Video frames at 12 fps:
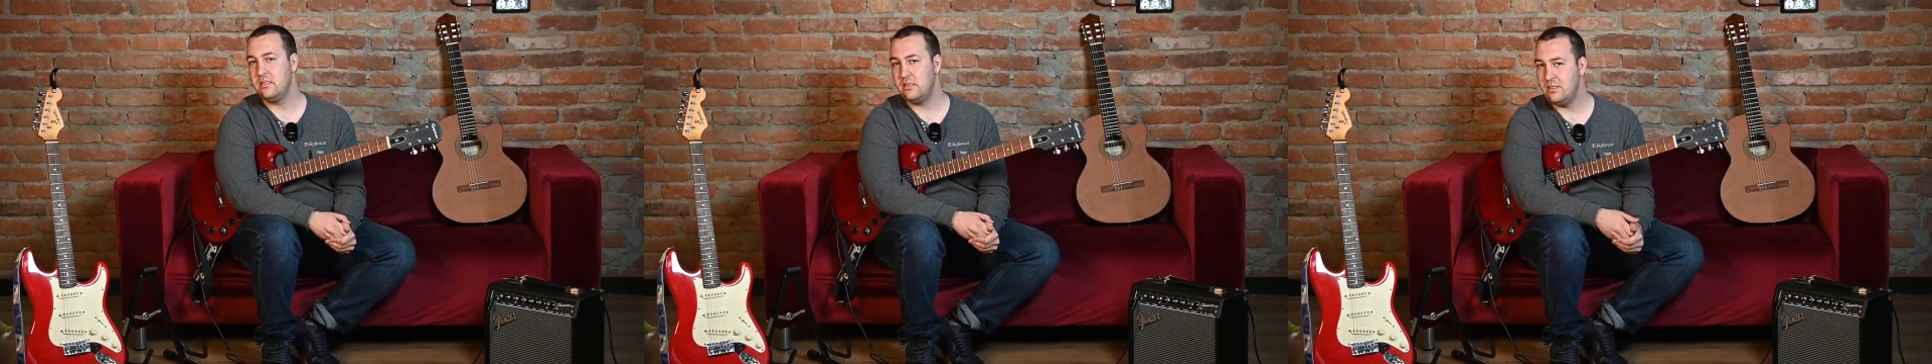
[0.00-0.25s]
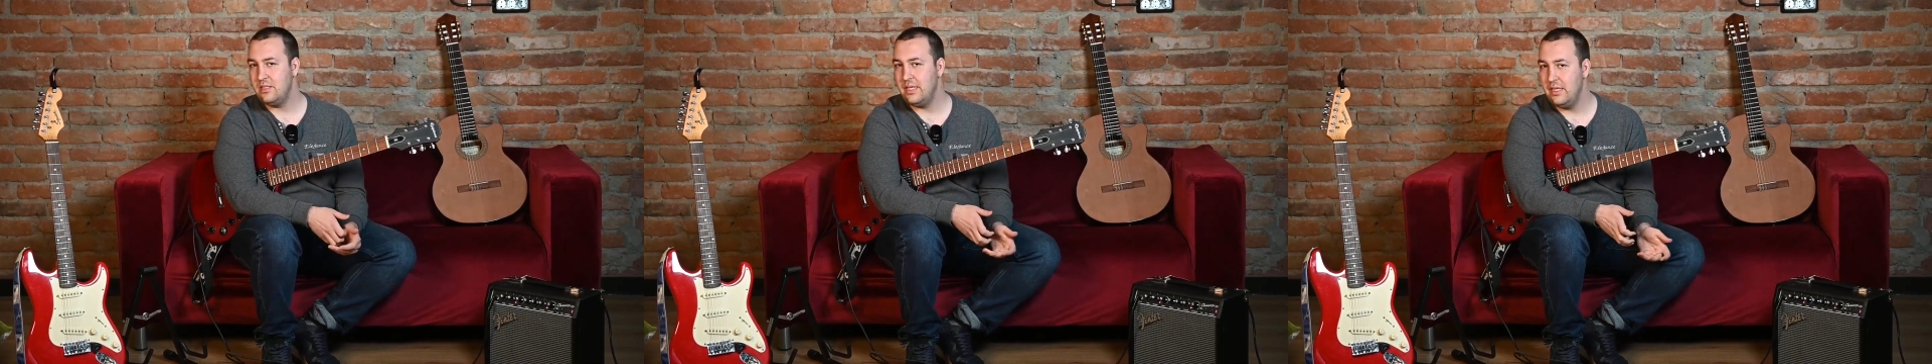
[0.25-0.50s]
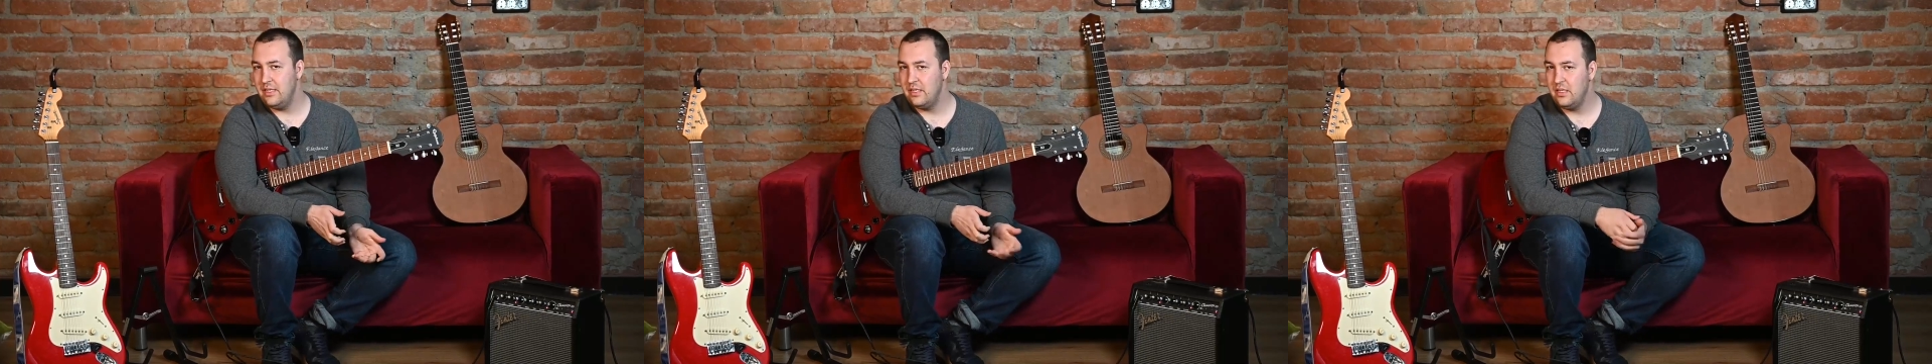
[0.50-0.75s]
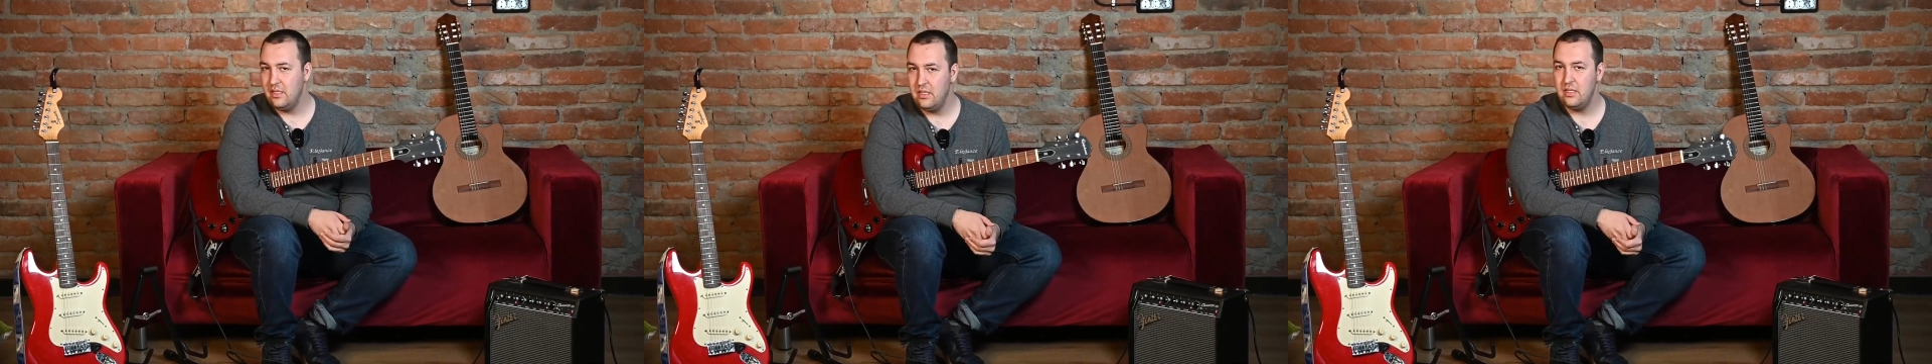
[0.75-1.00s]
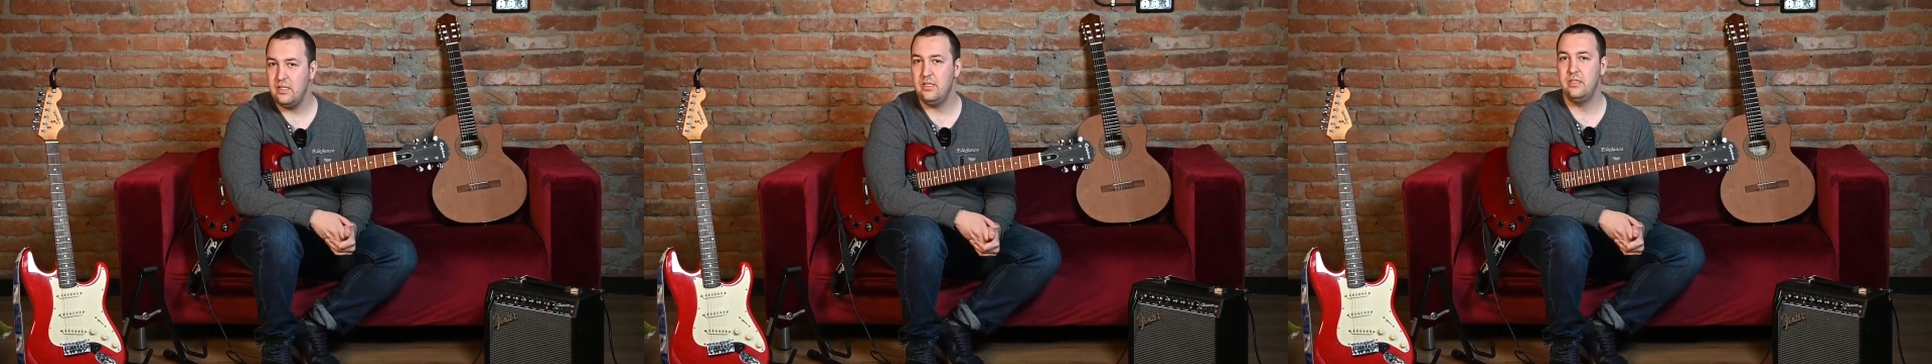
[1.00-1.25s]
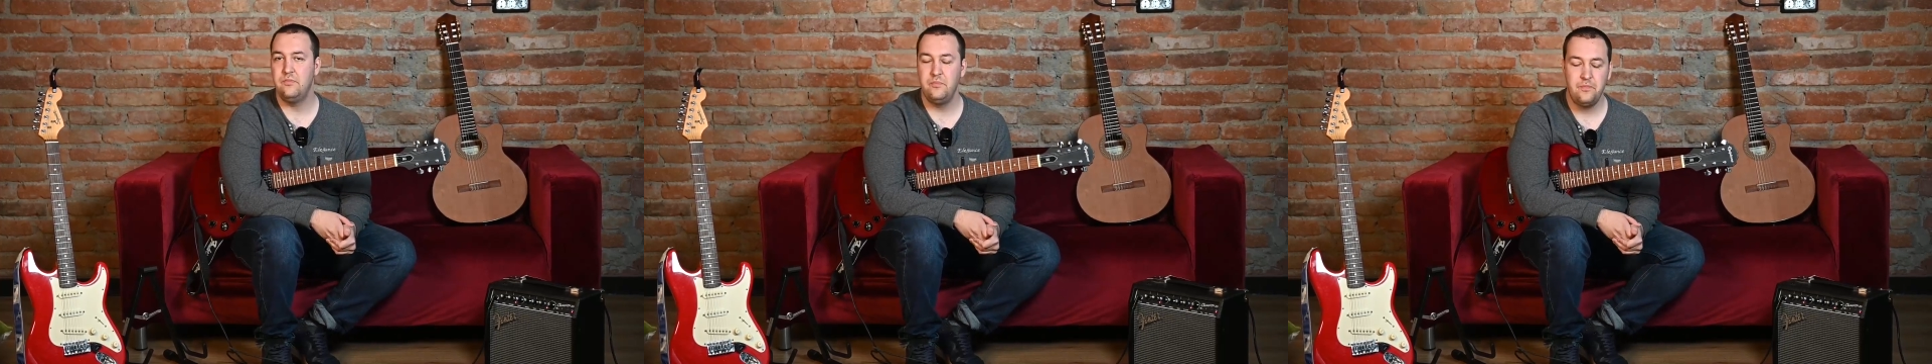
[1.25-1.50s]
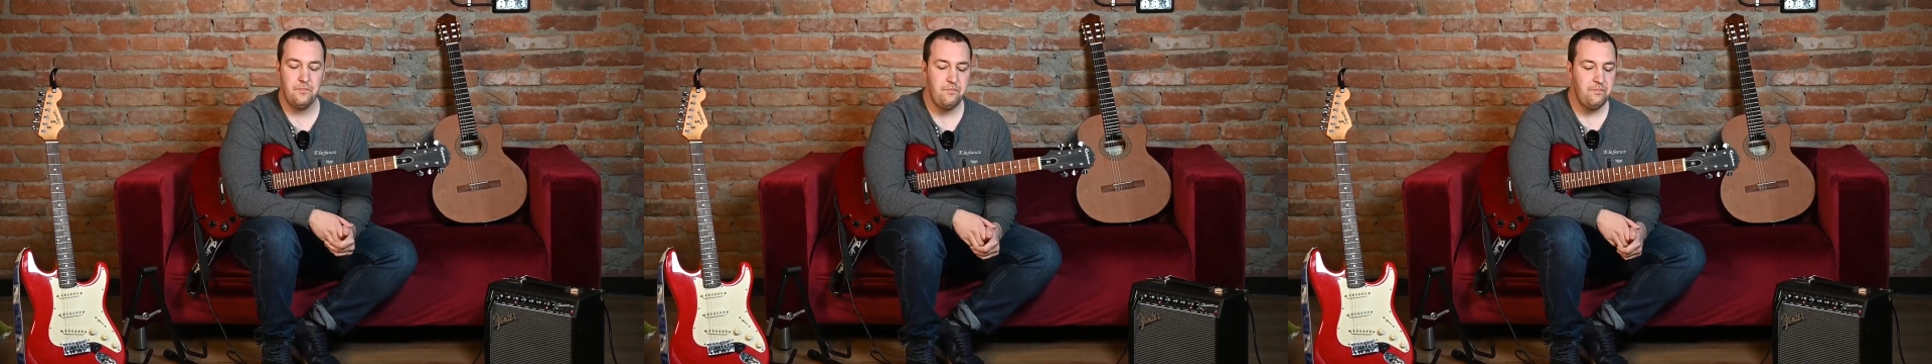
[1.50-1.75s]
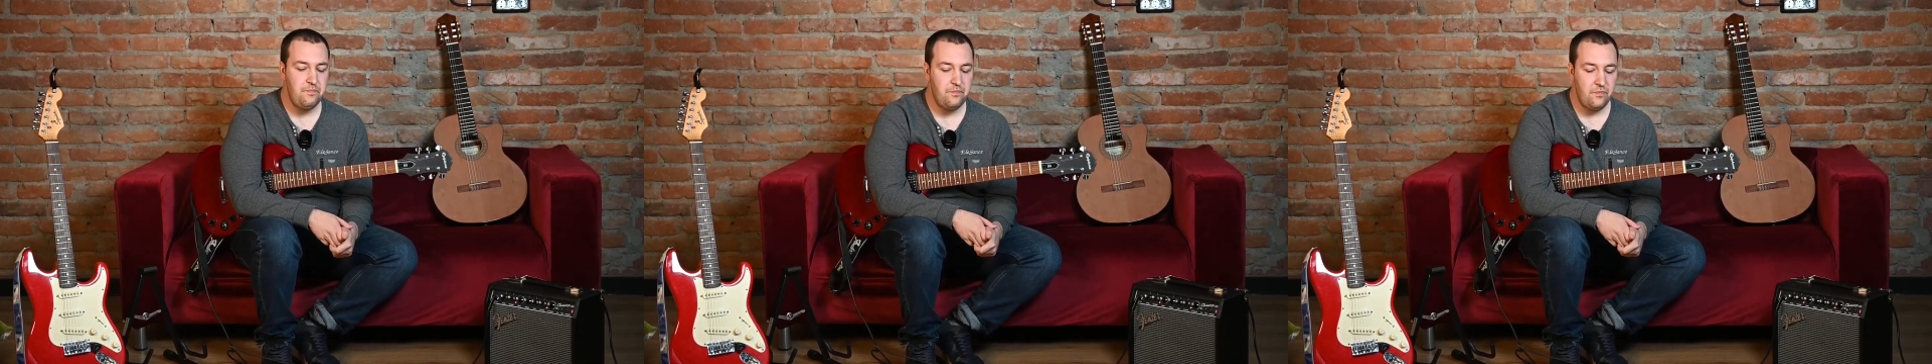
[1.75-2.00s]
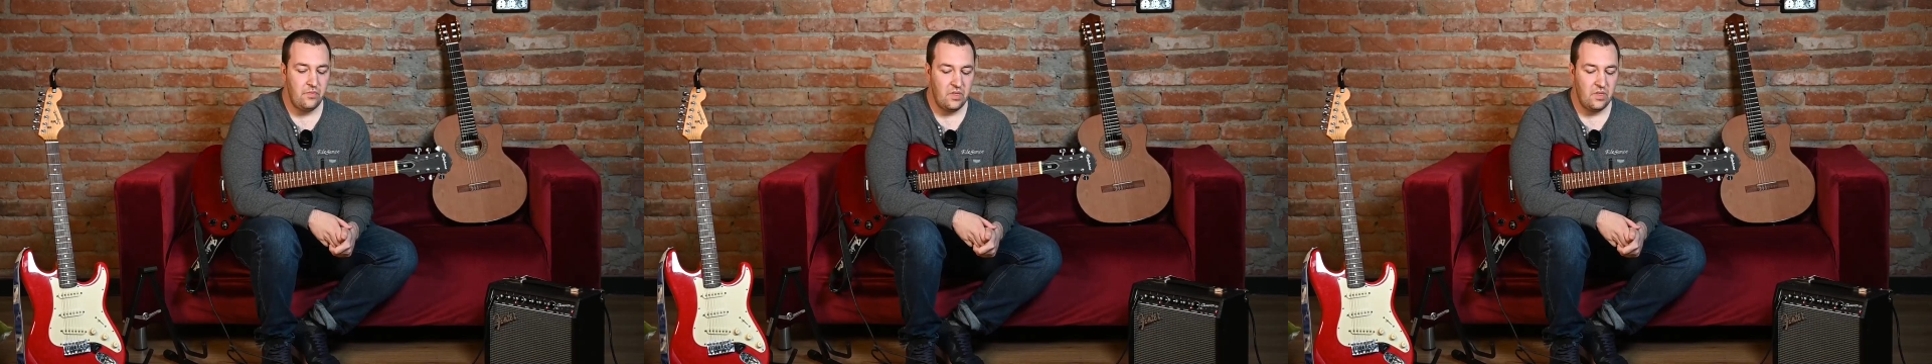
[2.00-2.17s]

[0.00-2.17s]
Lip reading: the very heartbeat of music.